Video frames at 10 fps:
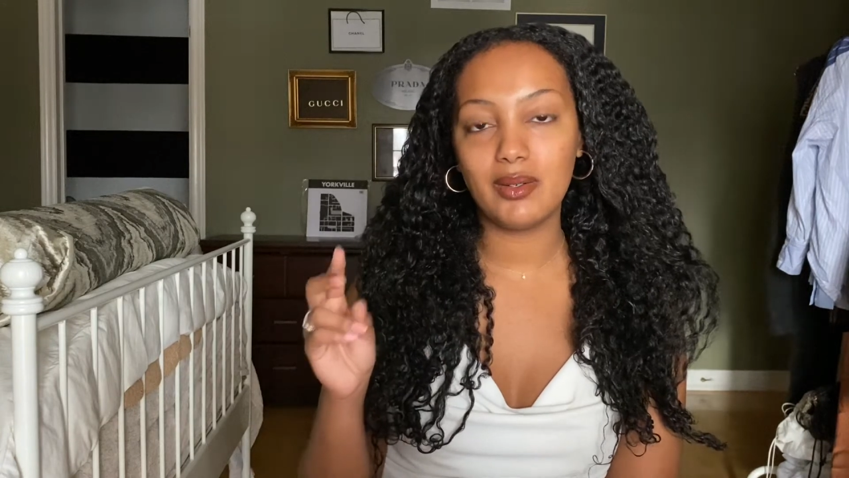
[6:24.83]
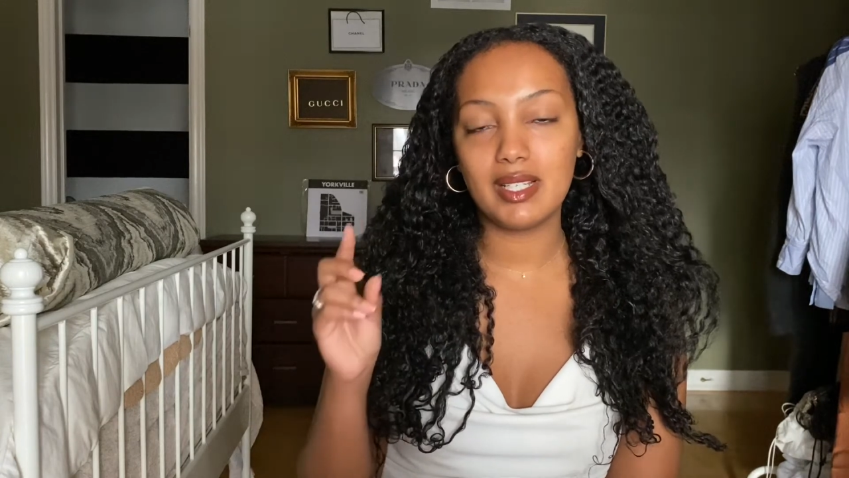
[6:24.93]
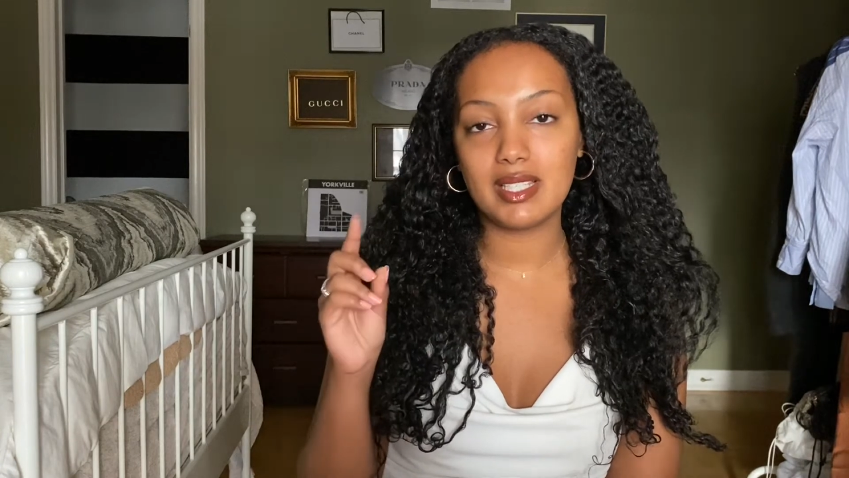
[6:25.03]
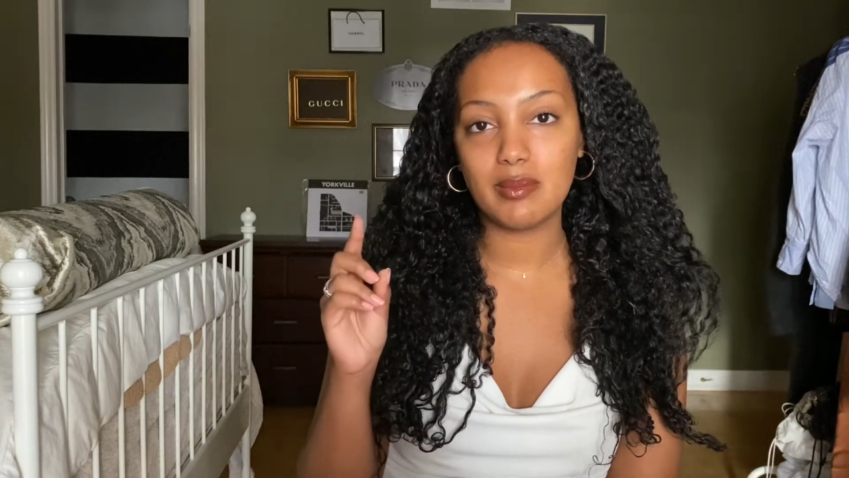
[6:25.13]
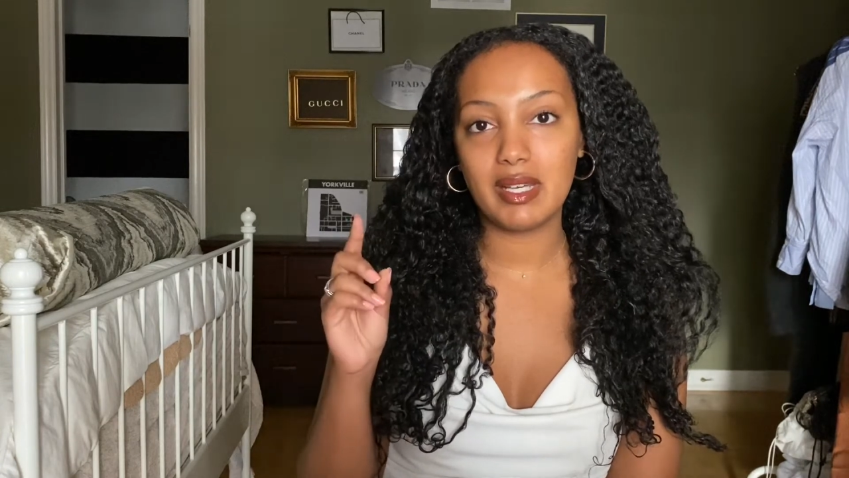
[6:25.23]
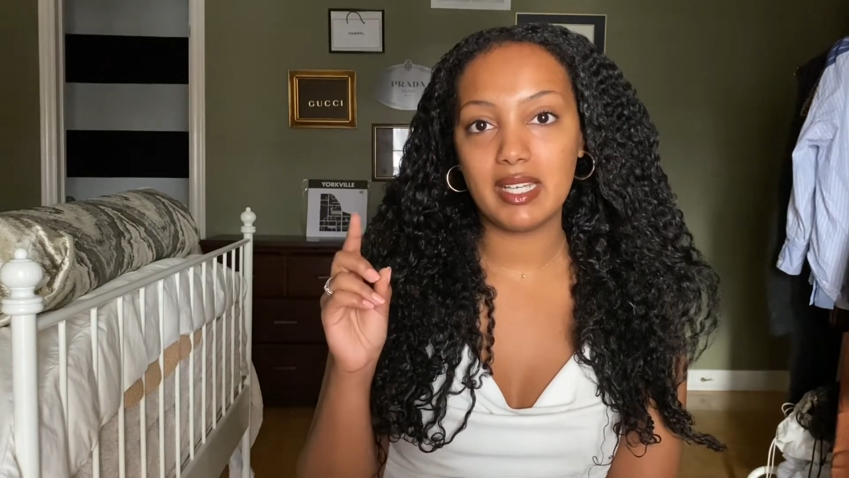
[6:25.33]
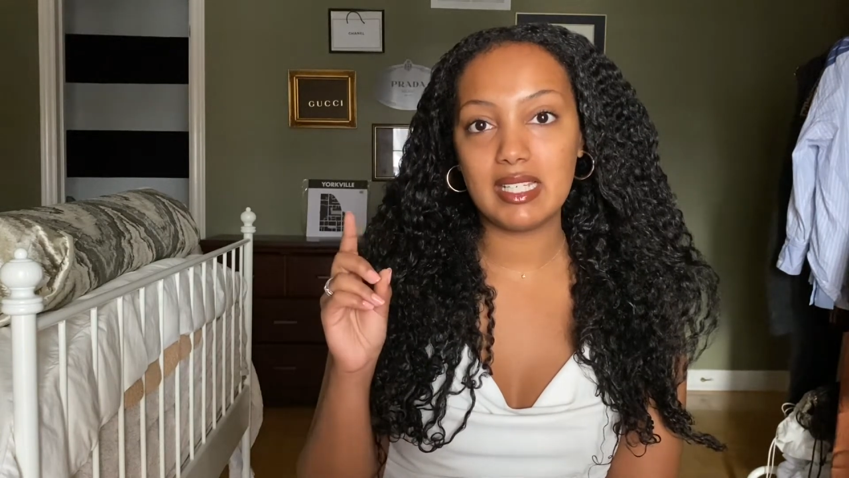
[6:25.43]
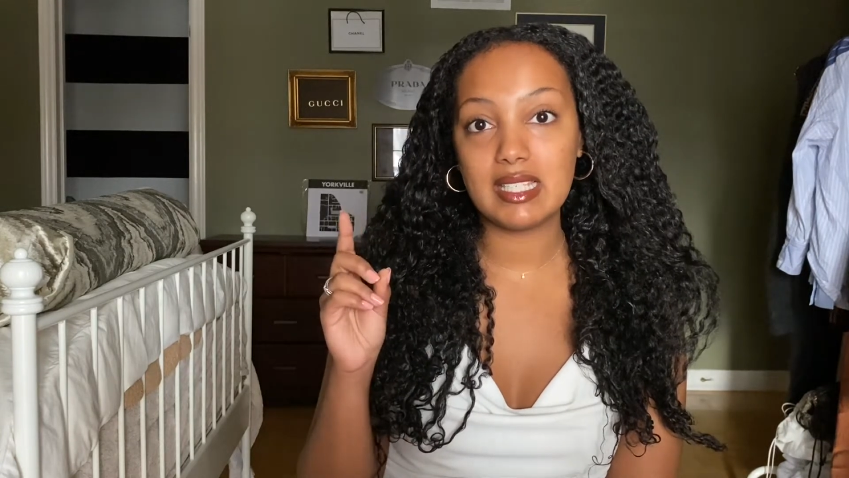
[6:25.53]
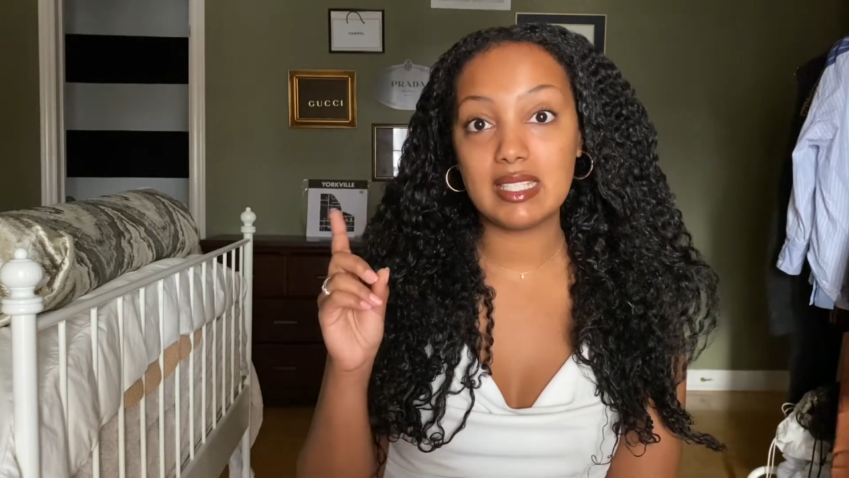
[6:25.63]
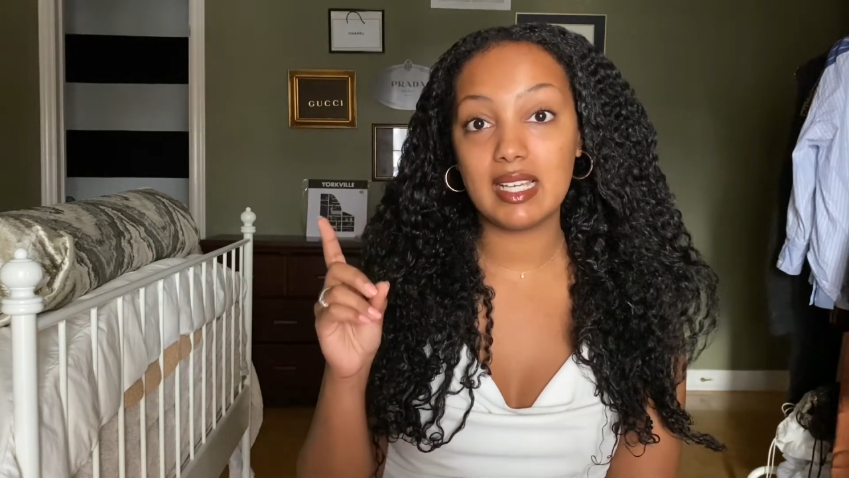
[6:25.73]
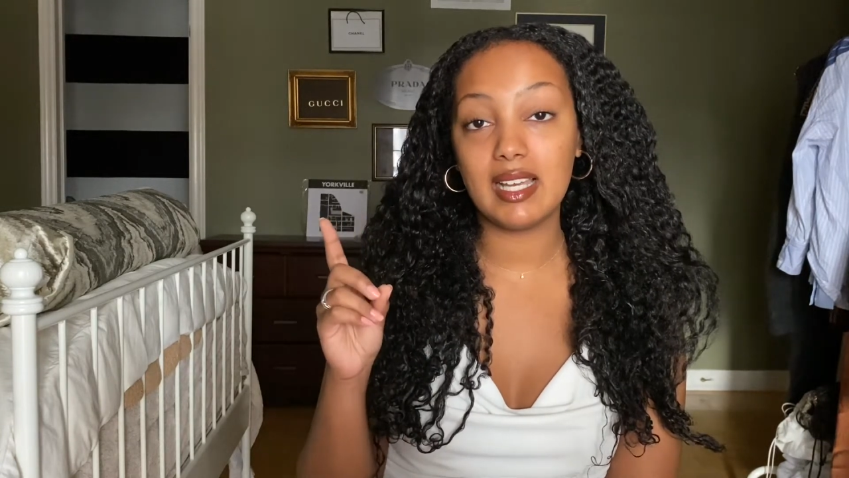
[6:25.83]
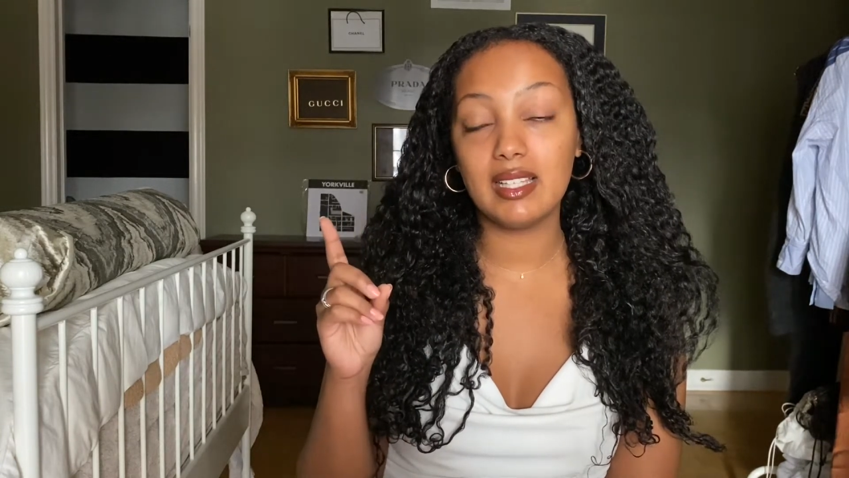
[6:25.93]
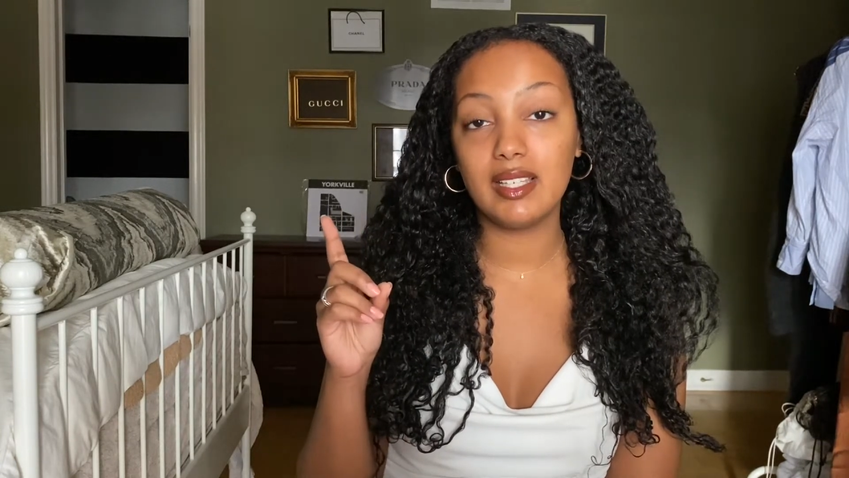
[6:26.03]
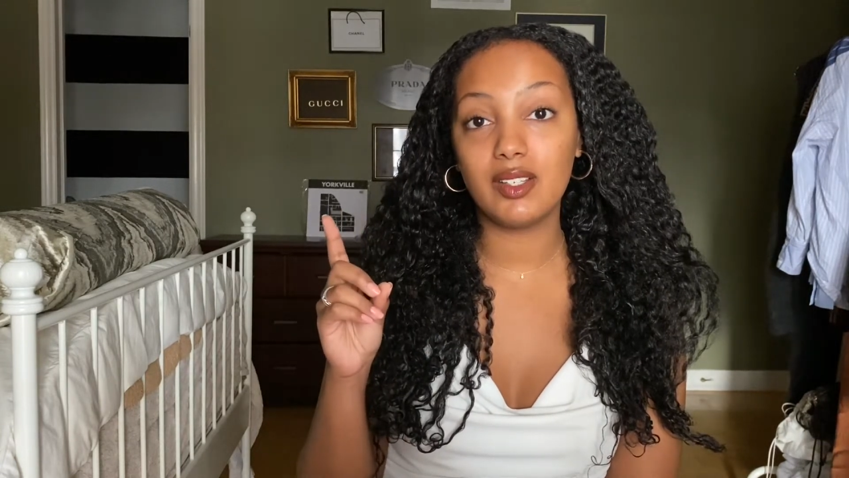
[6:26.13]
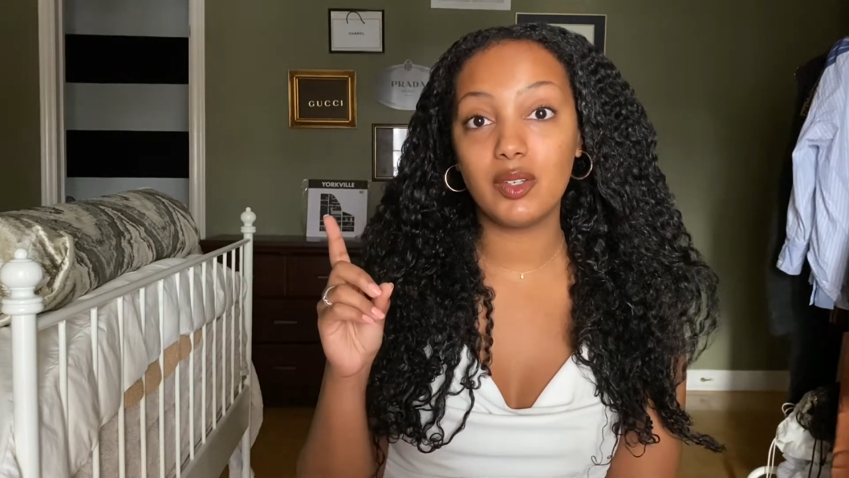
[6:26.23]
is my
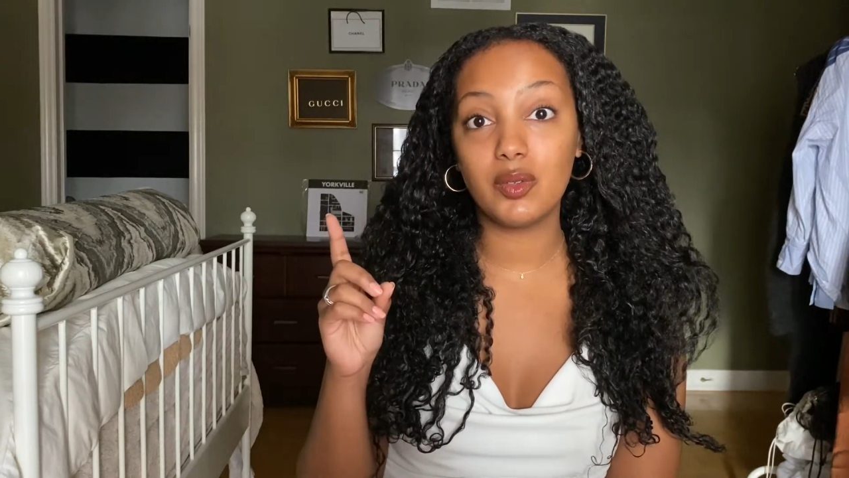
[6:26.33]
styling